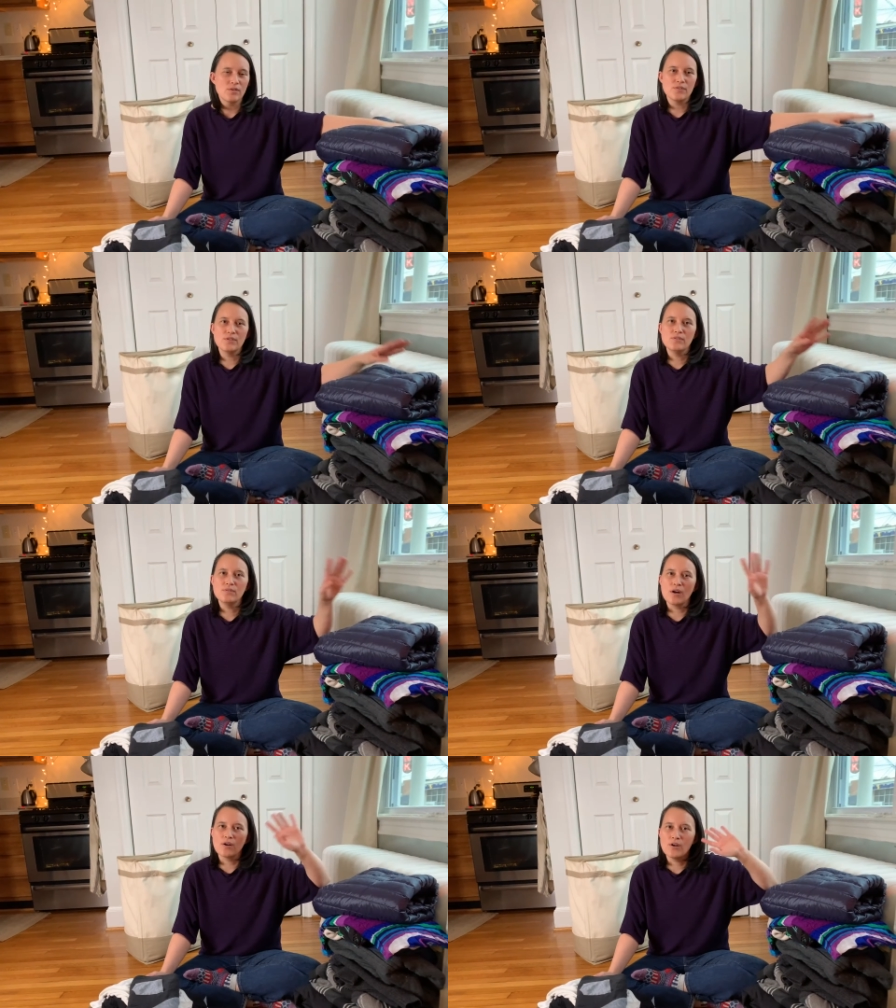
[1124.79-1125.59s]
if
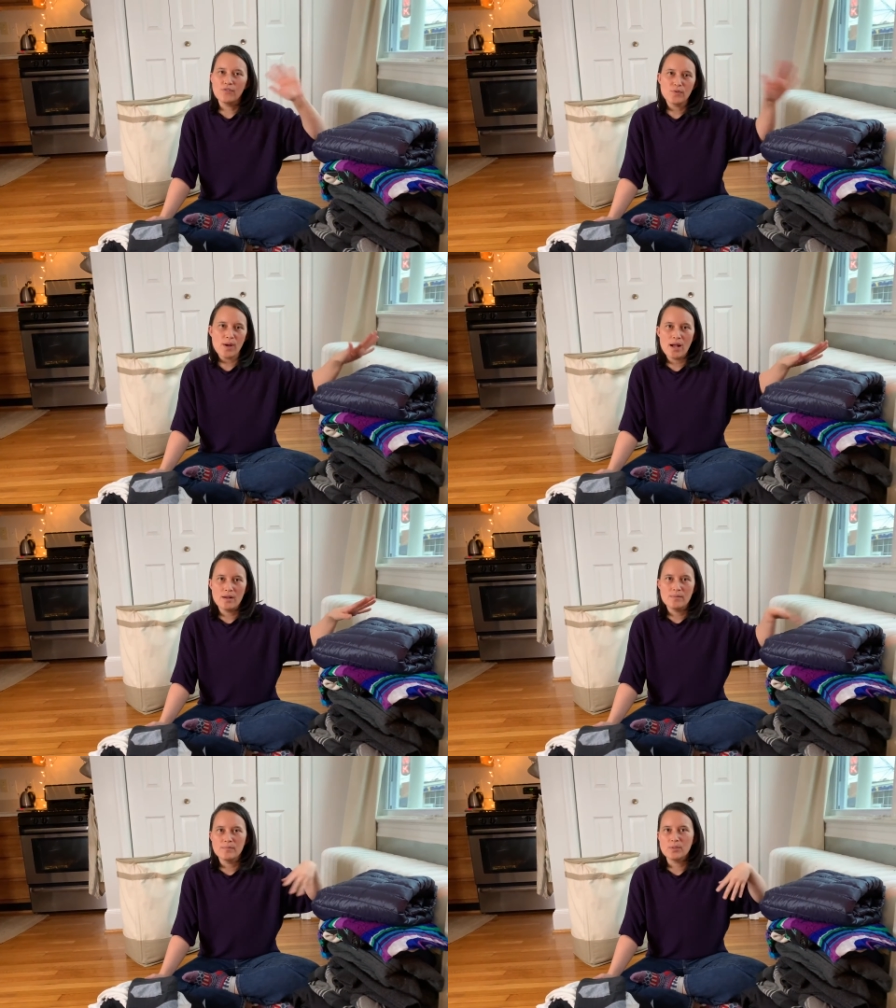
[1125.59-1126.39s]
you are
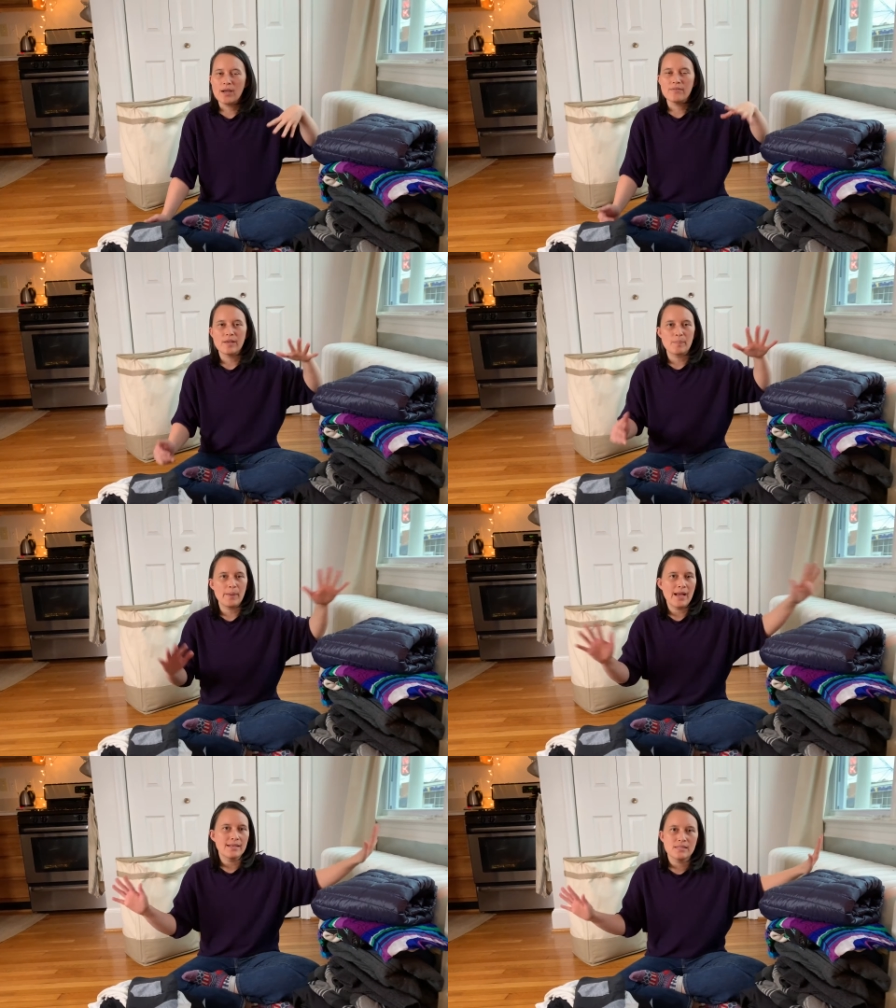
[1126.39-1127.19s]
overwhelmed, you have like
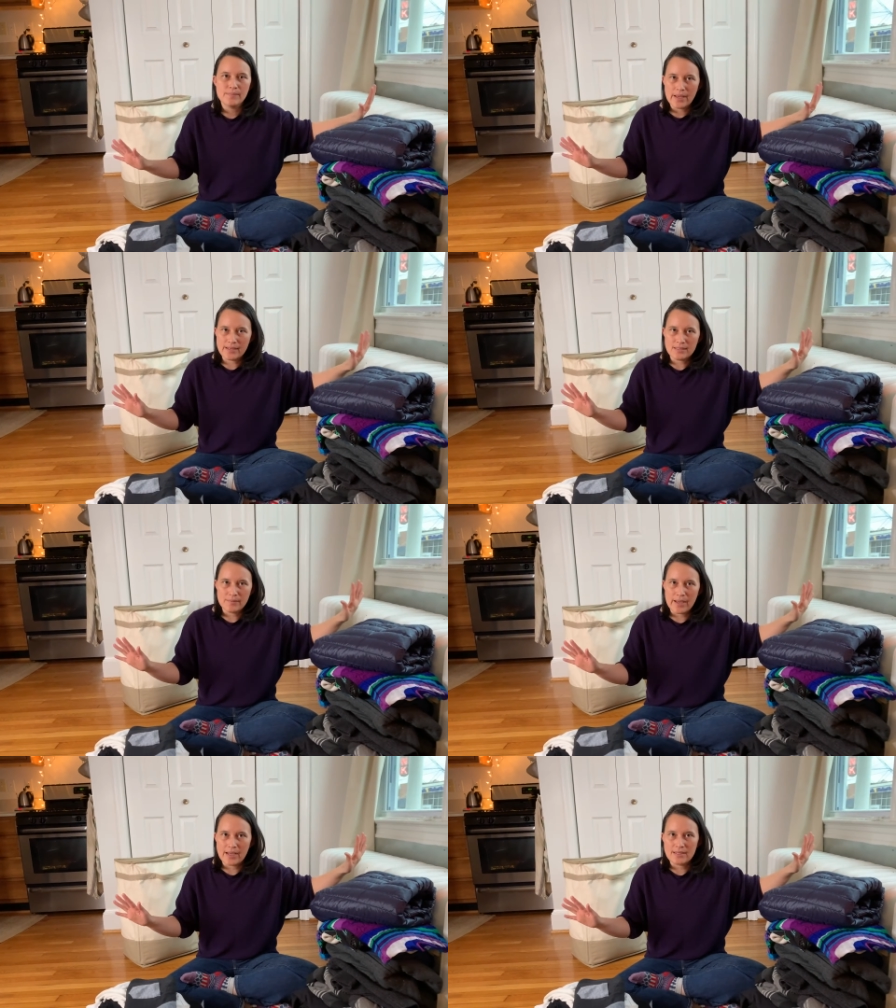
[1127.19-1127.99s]
bags and bags
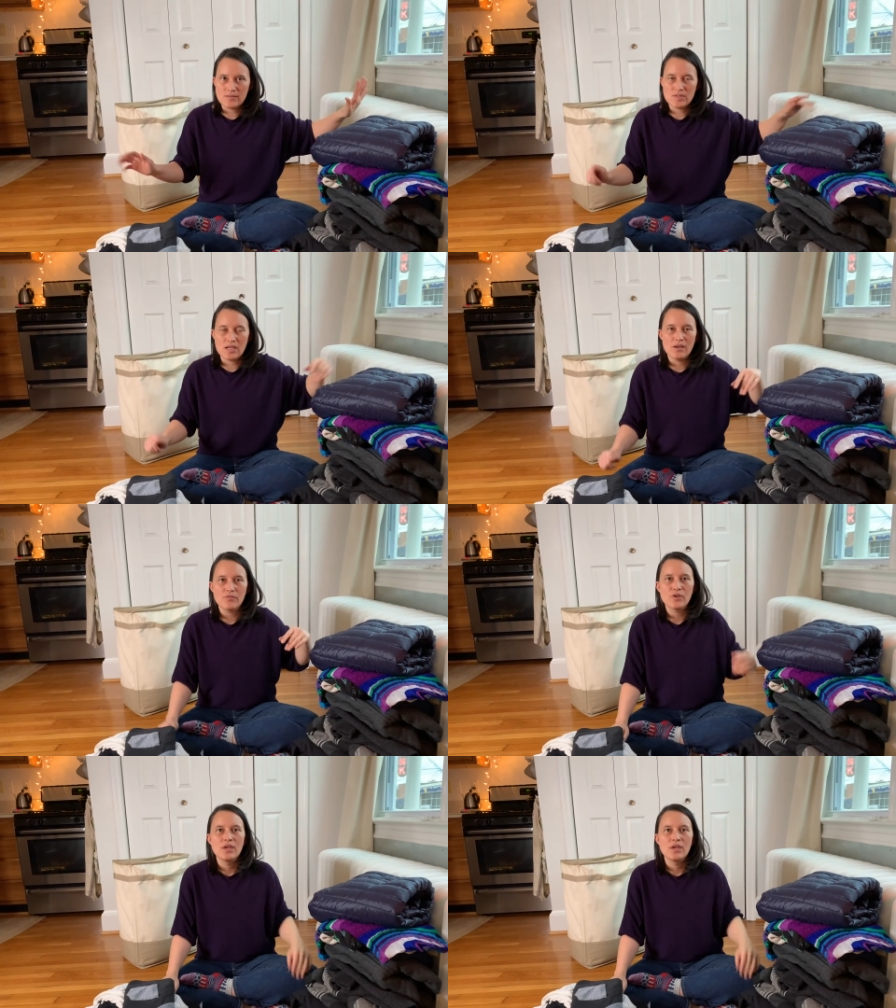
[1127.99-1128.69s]
and bags of stuff,